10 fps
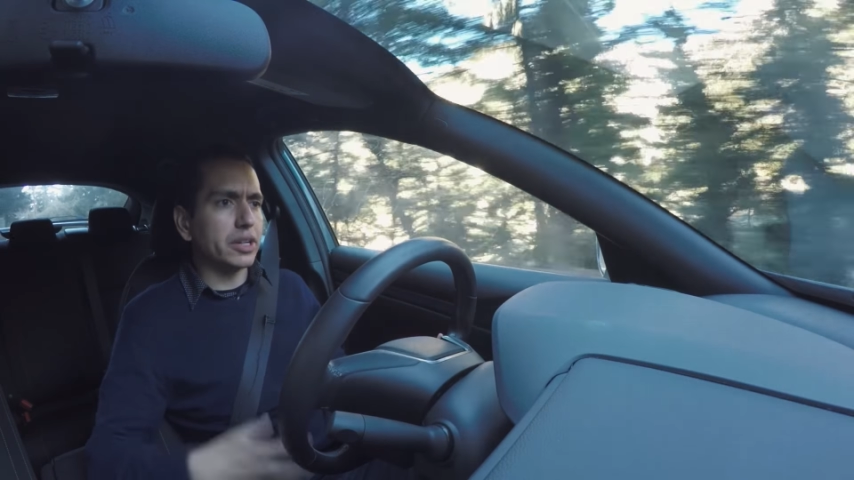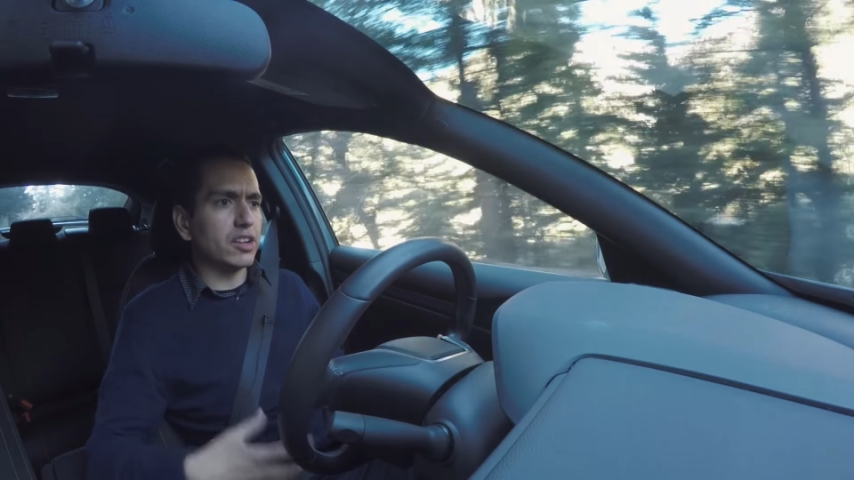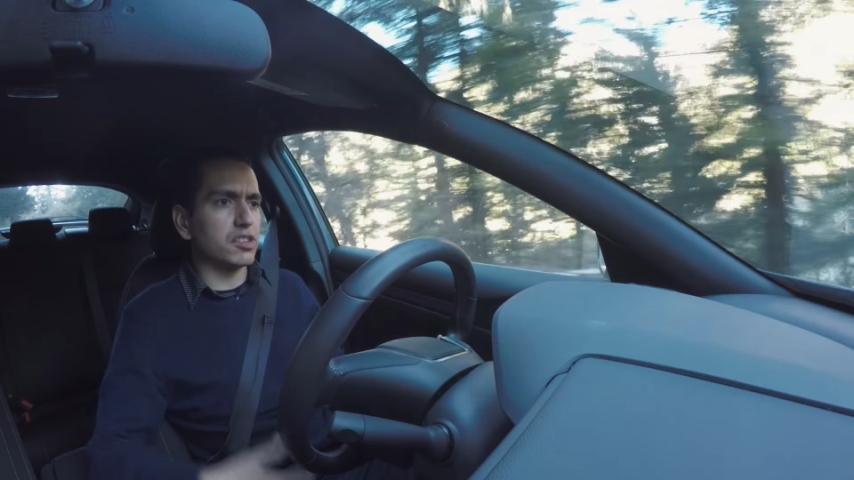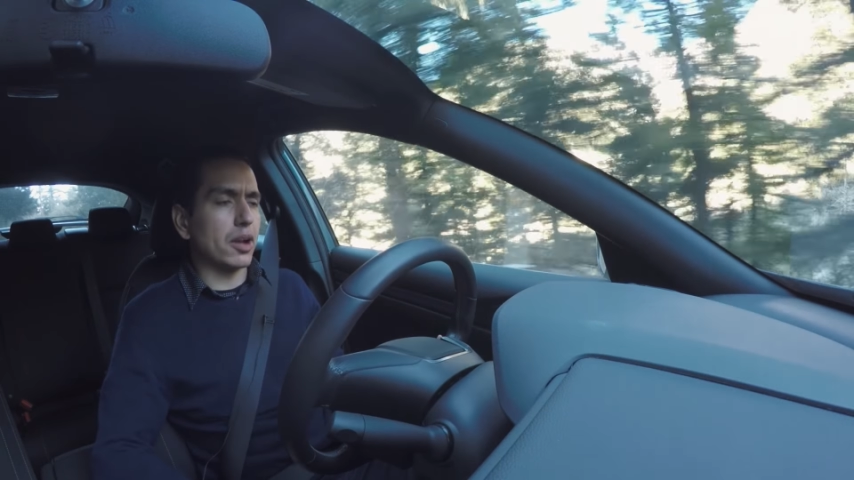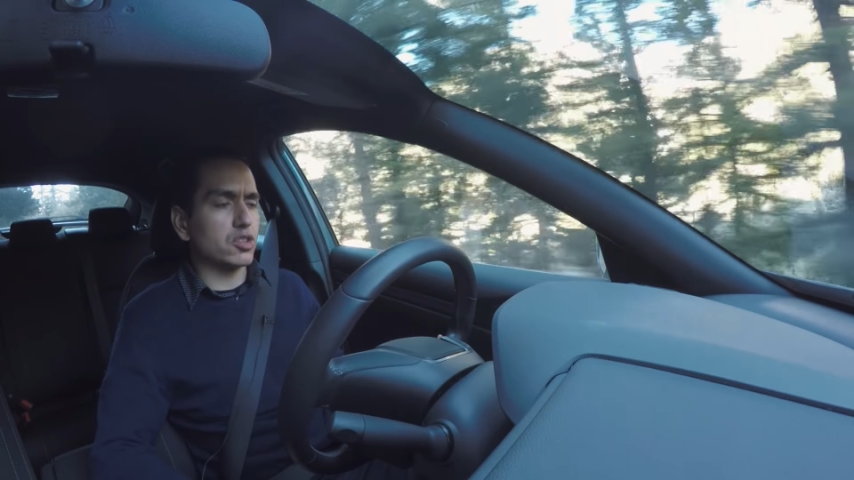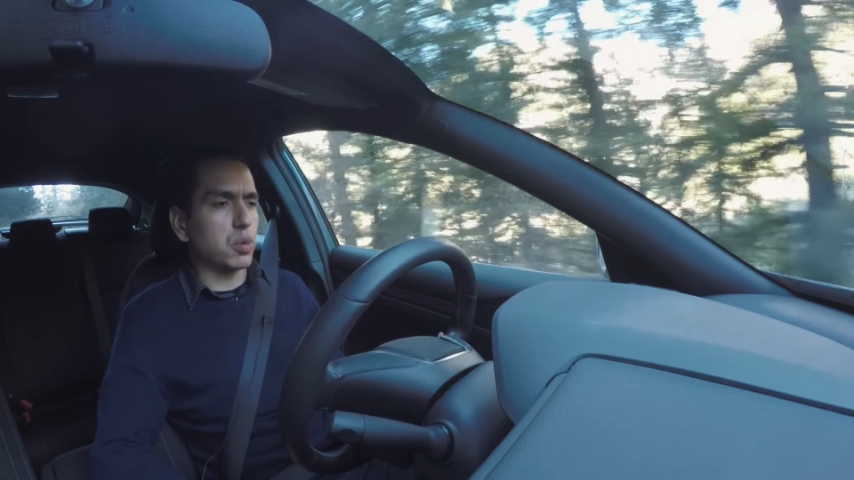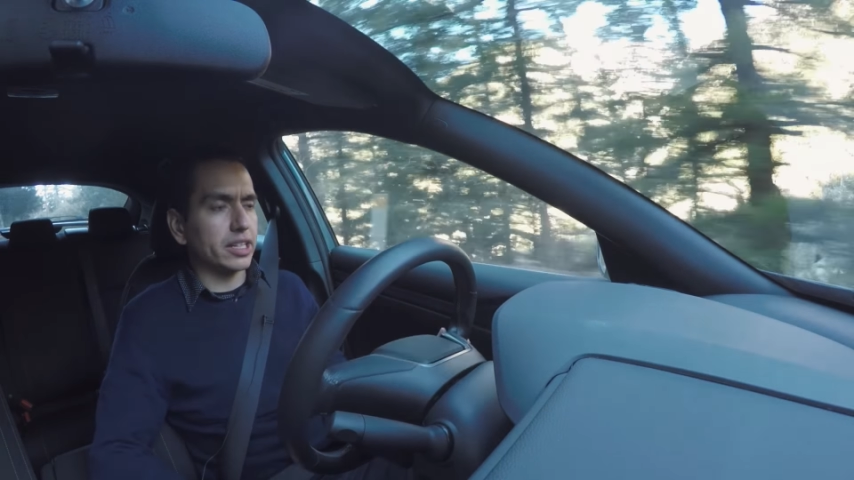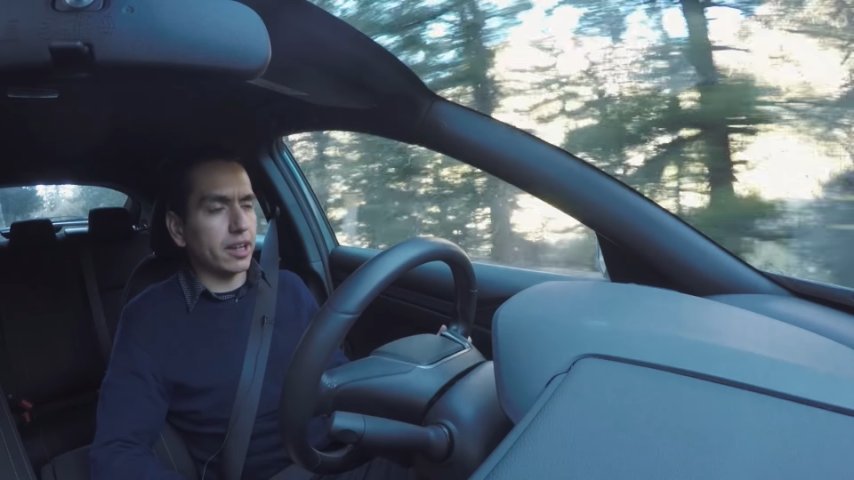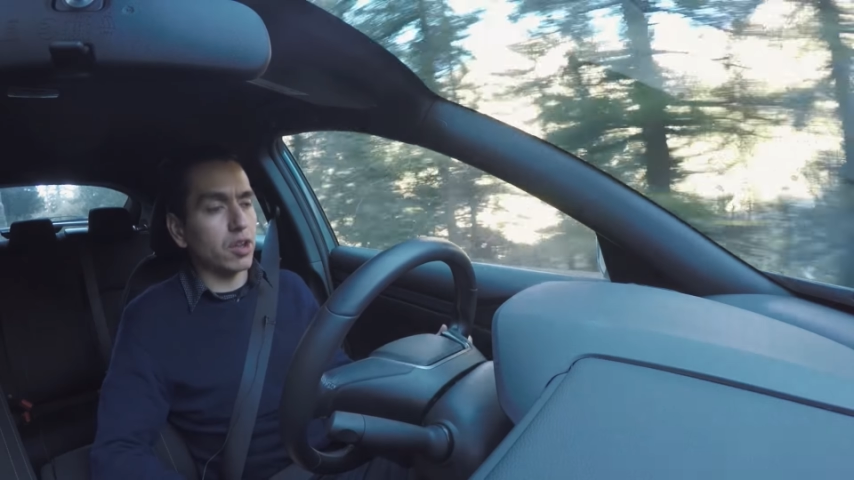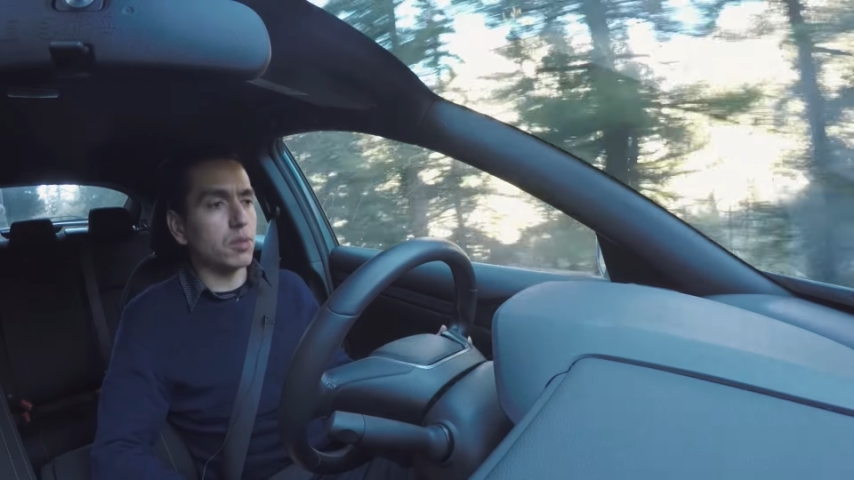here is about
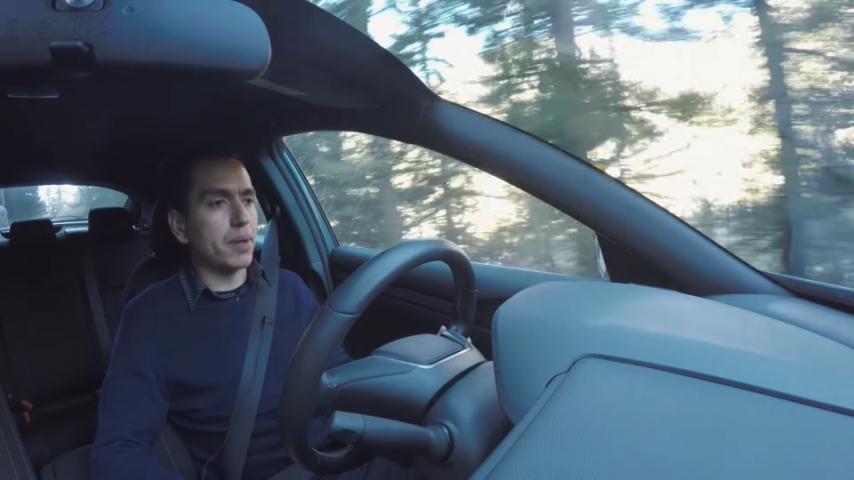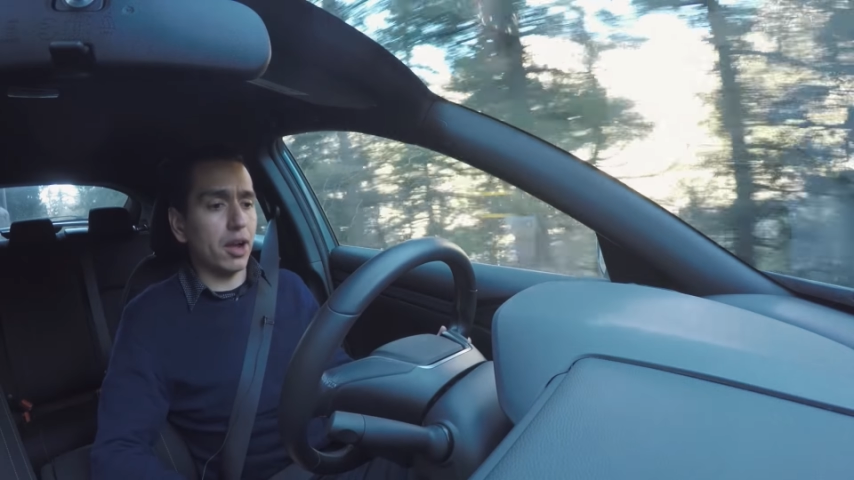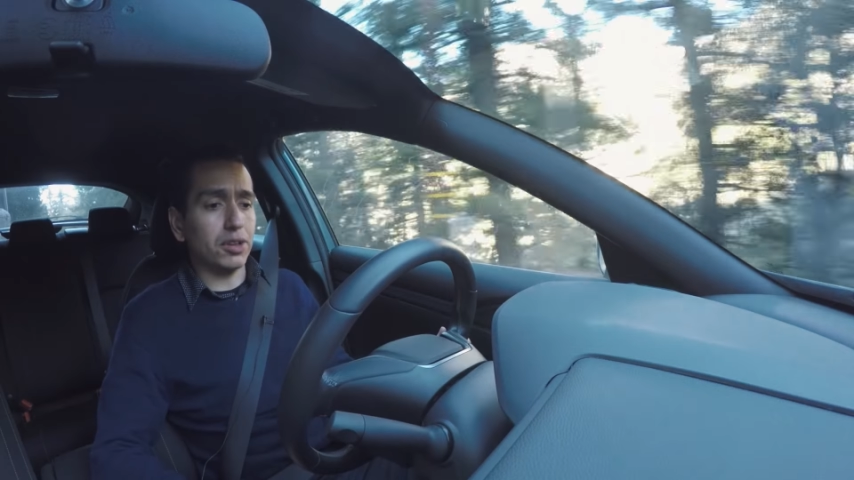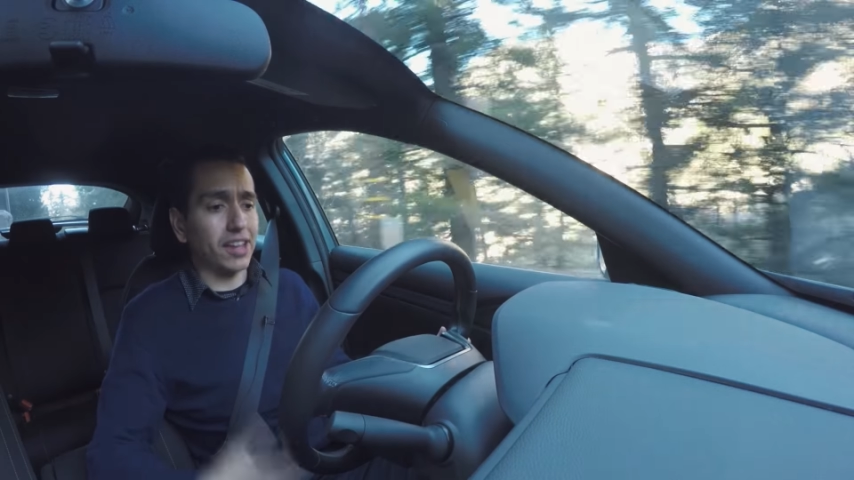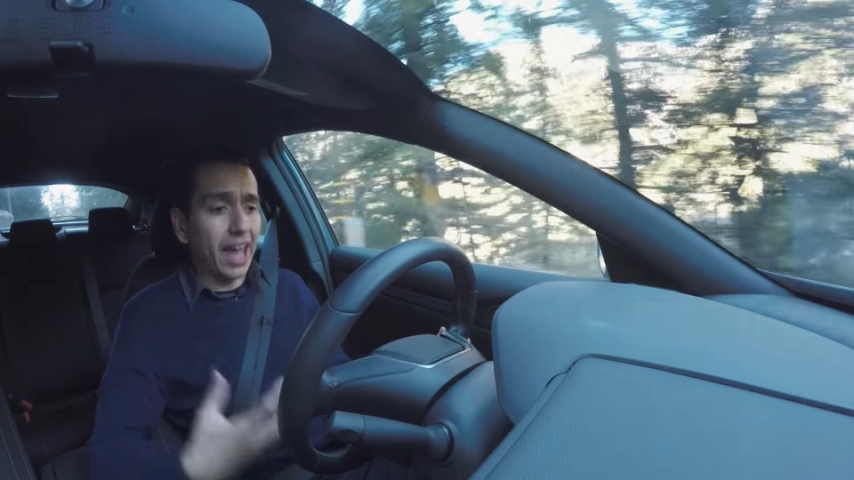2,900 pounds,